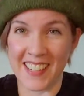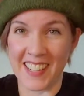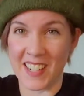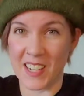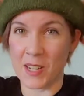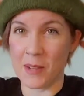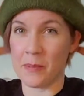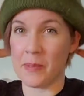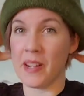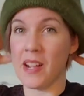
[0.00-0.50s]

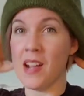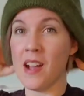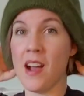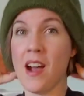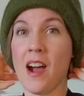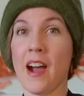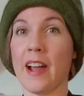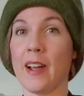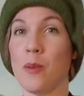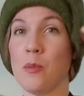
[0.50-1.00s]

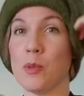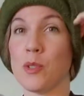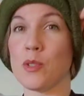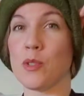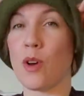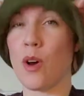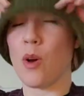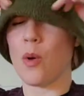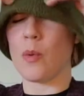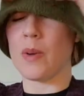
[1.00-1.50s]
I almost
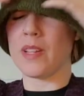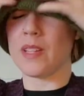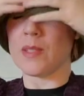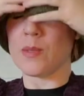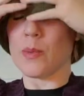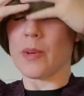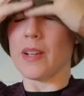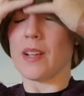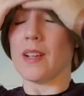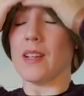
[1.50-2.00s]

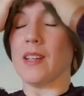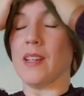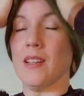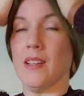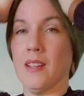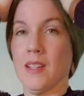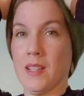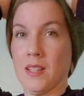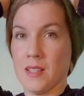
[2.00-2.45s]
always wear it